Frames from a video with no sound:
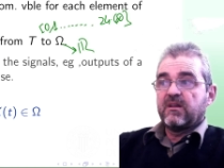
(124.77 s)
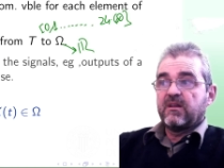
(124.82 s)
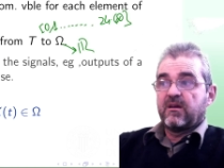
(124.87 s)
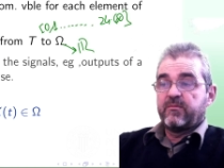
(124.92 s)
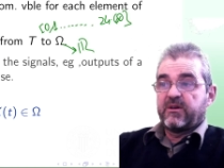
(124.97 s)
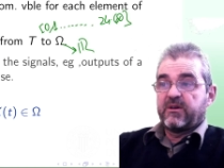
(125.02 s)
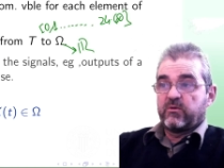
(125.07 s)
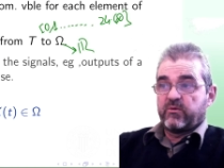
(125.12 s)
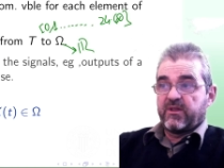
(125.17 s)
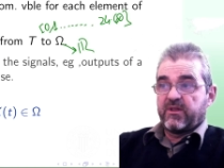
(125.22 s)
I
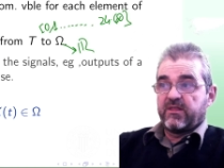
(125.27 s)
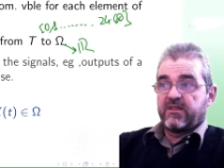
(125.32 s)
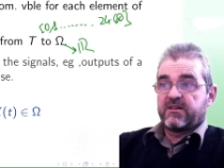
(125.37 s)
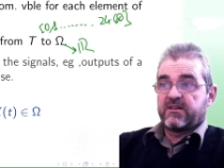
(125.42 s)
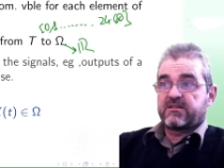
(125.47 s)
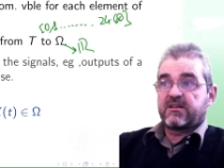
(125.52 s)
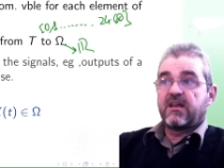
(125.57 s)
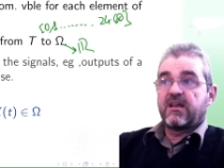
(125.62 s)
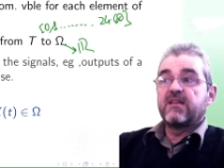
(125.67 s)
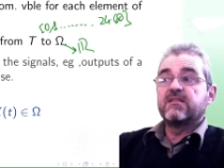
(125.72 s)
mean, with
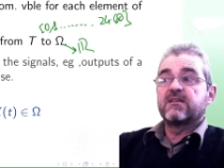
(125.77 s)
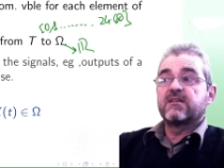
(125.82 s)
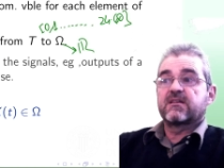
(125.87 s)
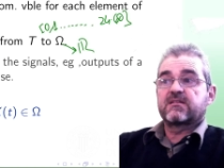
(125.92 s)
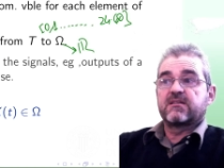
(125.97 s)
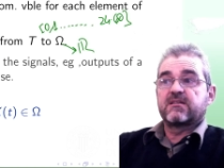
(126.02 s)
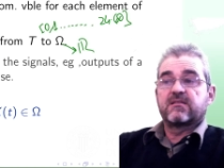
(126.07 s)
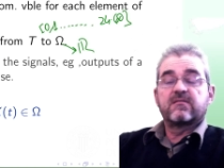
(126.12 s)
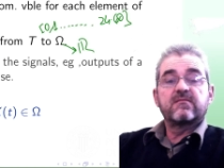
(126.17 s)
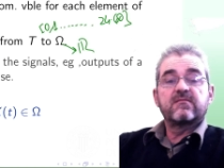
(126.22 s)
this
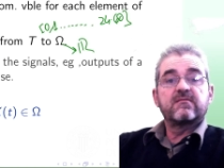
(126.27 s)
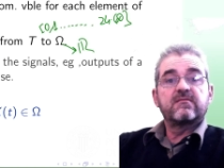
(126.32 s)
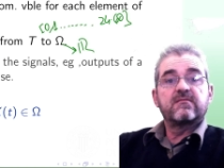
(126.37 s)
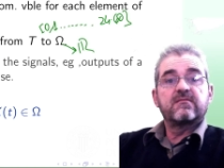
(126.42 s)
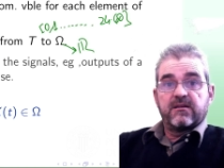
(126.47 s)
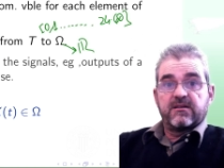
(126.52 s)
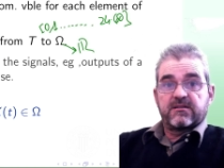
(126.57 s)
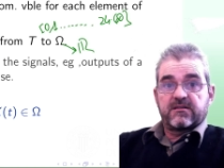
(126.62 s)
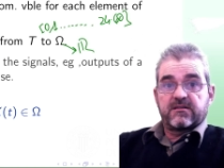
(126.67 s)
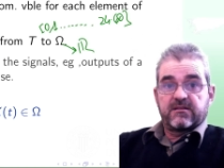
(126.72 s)
index set,
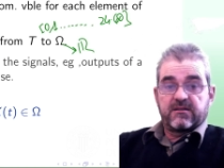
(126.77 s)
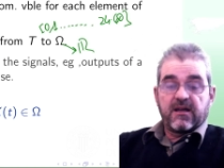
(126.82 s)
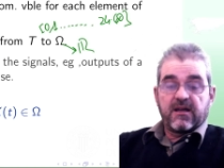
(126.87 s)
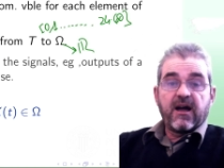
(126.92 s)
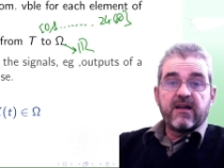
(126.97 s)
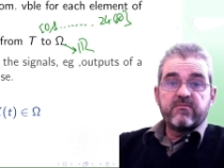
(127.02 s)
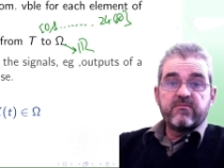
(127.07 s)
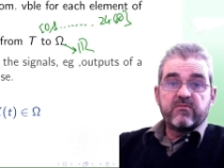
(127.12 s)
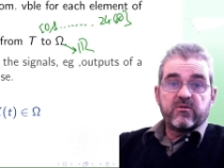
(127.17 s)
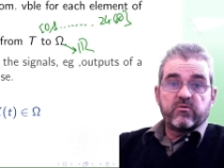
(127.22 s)
it's
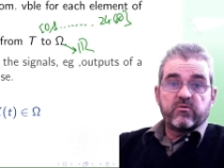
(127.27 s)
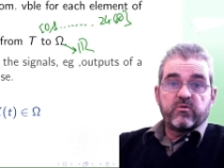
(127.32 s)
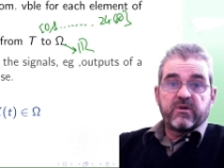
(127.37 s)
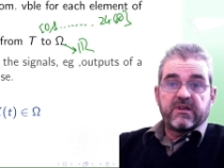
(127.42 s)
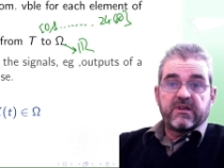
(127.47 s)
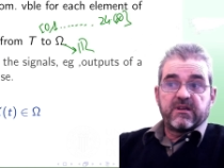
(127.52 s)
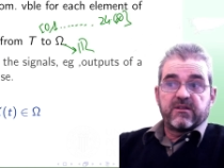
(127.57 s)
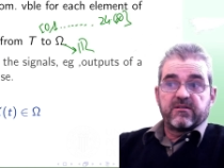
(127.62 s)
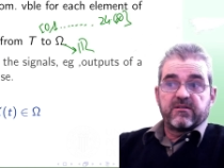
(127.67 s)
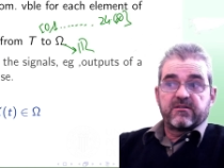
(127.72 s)
time.
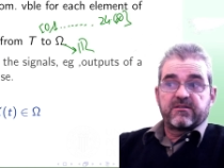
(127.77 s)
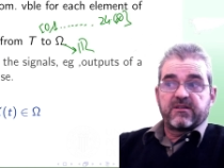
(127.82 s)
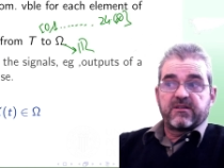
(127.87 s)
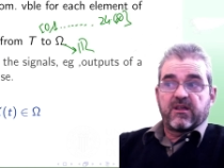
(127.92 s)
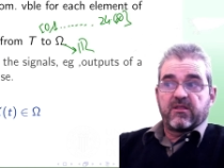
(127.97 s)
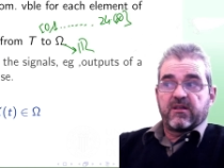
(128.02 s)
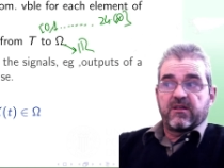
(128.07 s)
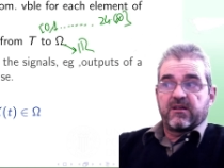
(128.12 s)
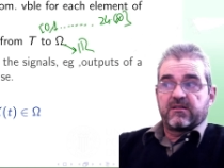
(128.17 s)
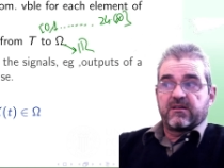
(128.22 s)
We
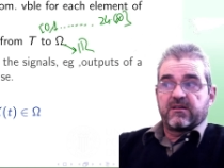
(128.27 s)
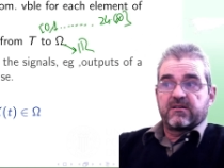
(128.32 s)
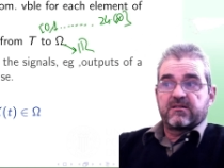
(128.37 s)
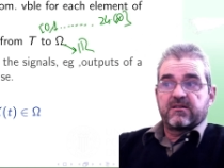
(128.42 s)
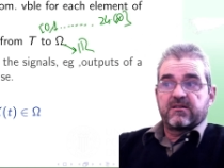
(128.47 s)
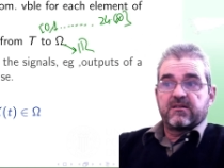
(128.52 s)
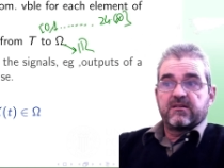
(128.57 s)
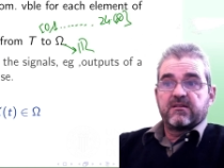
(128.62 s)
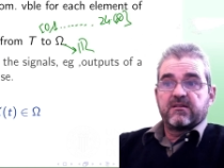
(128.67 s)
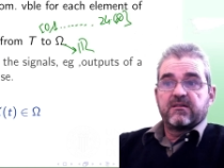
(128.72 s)
understand that
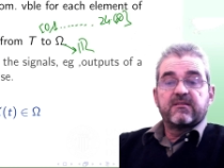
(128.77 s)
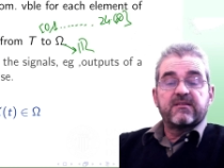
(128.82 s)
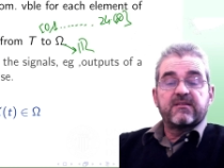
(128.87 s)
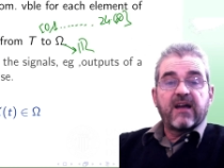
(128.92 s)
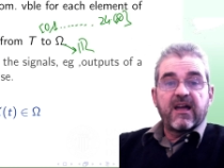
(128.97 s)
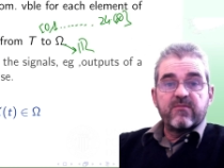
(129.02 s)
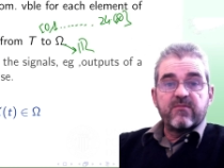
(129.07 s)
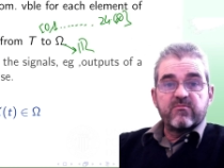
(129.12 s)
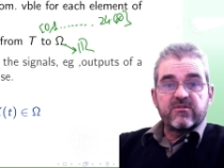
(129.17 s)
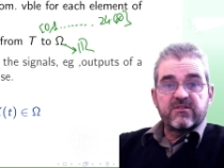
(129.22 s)
as
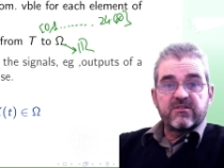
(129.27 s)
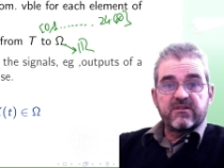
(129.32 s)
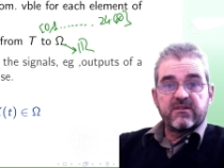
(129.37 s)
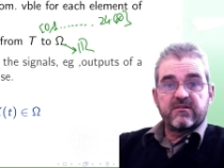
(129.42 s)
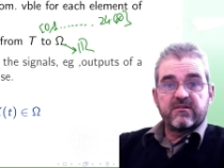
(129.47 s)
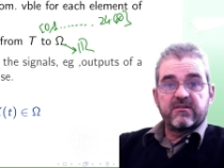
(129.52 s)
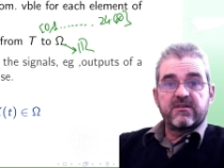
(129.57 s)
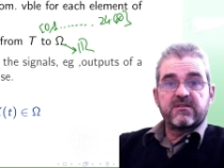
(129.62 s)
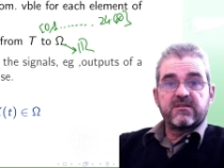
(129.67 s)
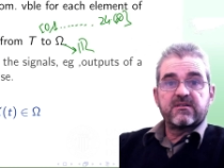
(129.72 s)
time
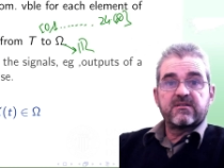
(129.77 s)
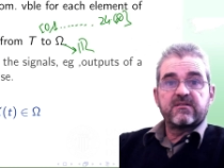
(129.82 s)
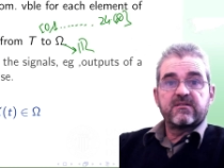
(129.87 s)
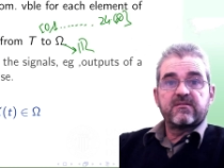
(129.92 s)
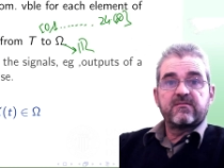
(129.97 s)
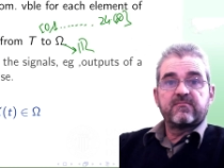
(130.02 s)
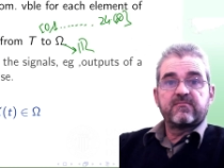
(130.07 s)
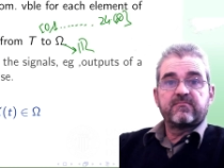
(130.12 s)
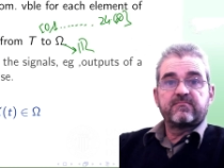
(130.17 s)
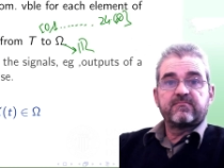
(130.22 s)
series,
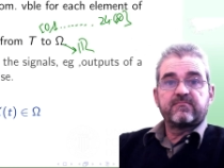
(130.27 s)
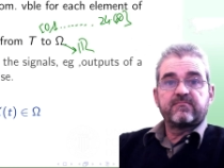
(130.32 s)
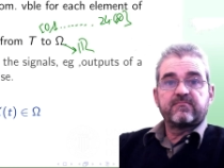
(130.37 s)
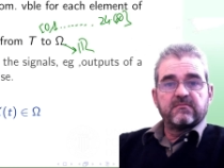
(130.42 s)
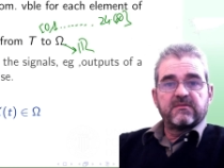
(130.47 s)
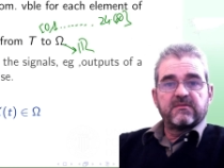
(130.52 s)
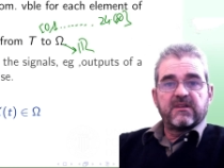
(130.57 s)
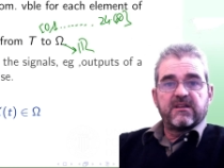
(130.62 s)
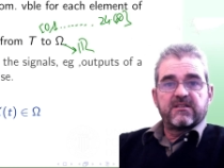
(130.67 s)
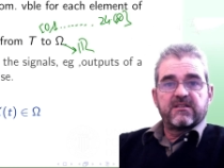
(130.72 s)

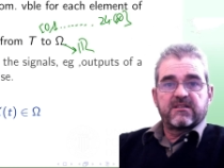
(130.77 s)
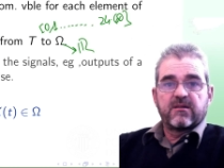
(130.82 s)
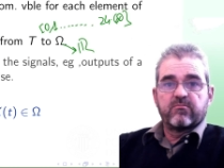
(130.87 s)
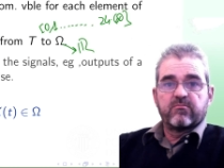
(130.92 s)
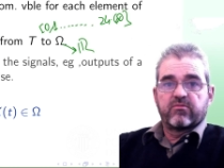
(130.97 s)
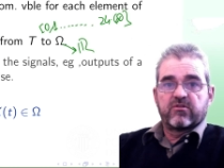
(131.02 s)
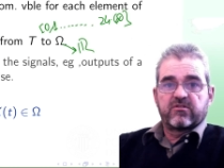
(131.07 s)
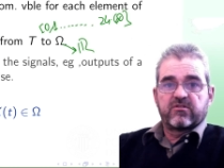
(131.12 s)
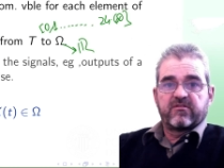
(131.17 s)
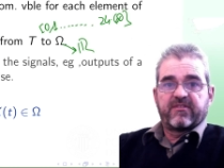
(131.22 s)

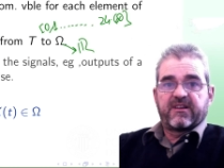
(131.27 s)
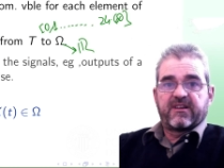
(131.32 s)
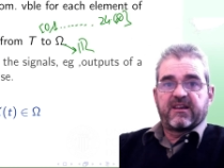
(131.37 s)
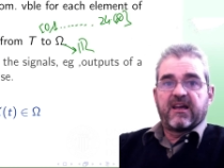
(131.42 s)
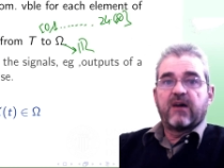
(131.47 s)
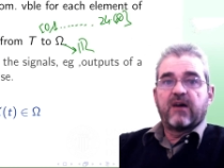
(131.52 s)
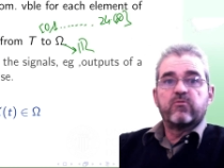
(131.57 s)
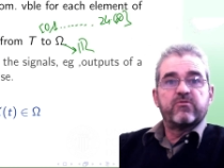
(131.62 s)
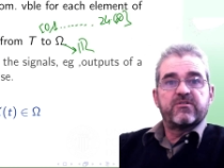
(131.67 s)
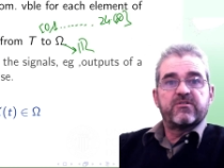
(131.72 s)
samples of an
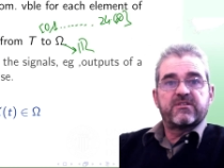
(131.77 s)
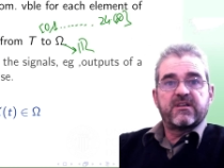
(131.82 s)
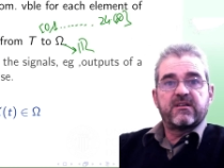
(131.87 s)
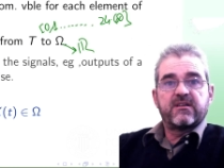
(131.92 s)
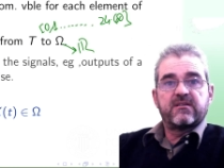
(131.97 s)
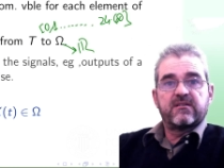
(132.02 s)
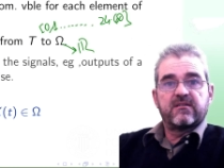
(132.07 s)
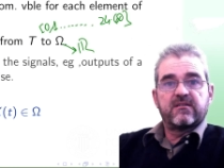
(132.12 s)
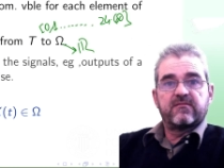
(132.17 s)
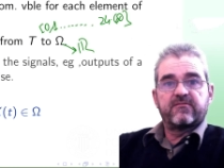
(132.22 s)
audio
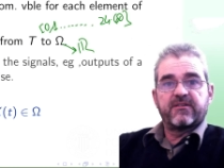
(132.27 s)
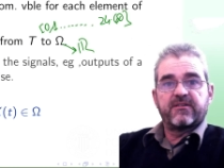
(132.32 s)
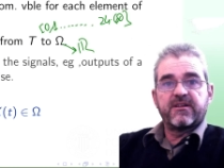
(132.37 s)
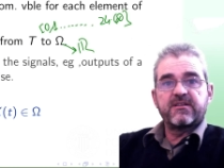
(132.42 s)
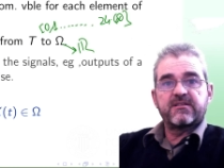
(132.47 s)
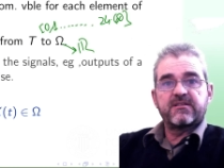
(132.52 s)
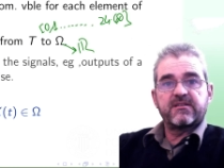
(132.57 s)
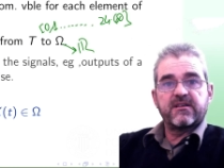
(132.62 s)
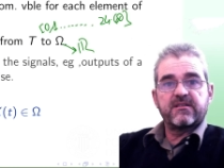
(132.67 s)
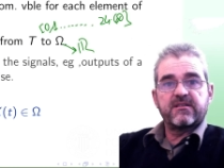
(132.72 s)
signal, for
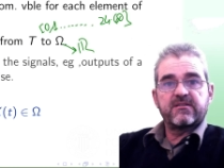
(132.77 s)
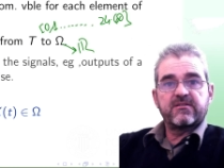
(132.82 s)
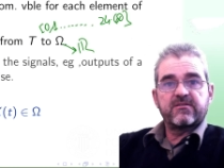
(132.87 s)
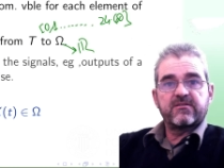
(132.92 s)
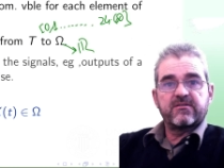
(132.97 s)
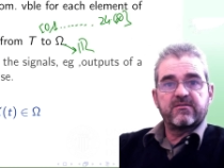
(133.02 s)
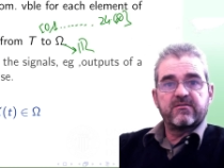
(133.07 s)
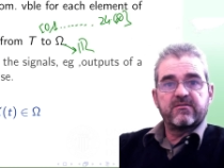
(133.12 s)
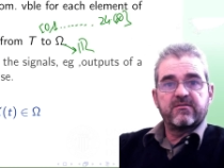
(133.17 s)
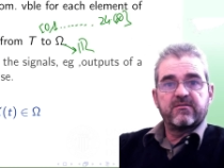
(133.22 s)

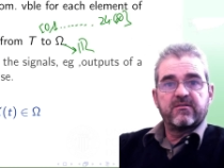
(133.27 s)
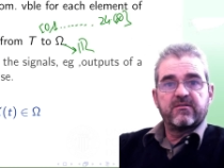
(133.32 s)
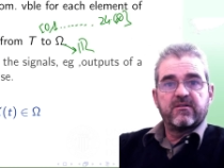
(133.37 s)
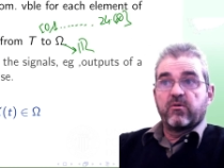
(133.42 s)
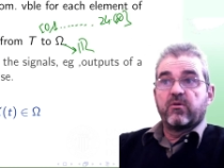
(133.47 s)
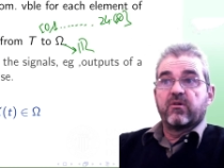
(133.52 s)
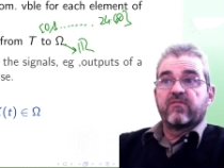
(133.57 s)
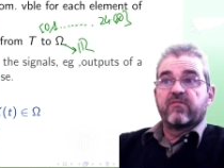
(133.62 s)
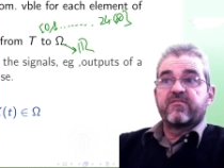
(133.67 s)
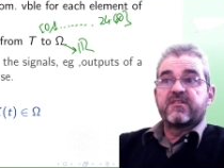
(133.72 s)
instance,
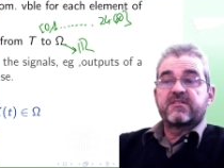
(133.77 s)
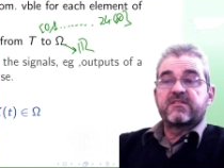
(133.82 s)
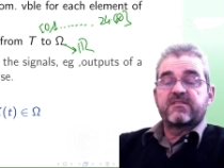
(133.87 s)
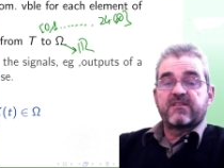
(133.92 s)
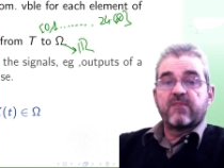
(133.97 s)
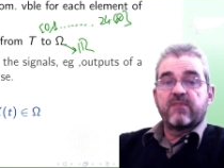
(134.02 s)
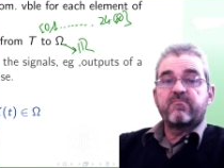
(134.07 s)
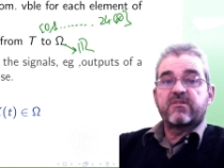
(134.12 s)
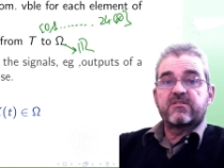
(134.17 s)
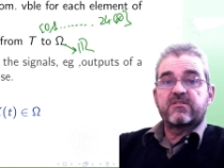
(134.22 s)
all of this
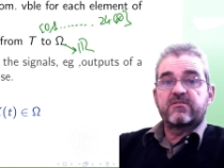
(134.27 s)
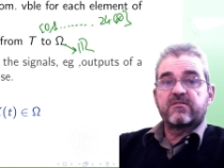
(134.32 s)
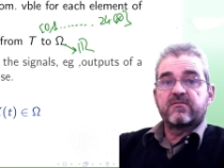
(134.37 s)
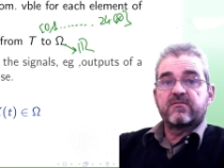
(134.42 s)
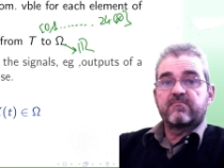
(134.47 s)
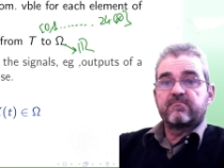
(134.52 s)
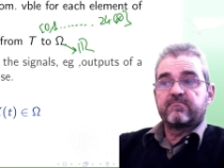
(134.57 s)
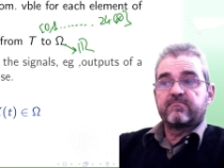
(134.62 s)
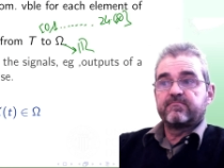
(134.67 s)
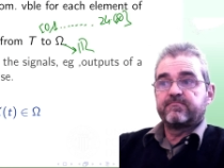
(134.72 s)

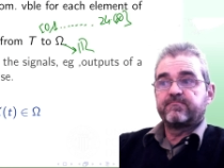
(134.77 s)
temperature.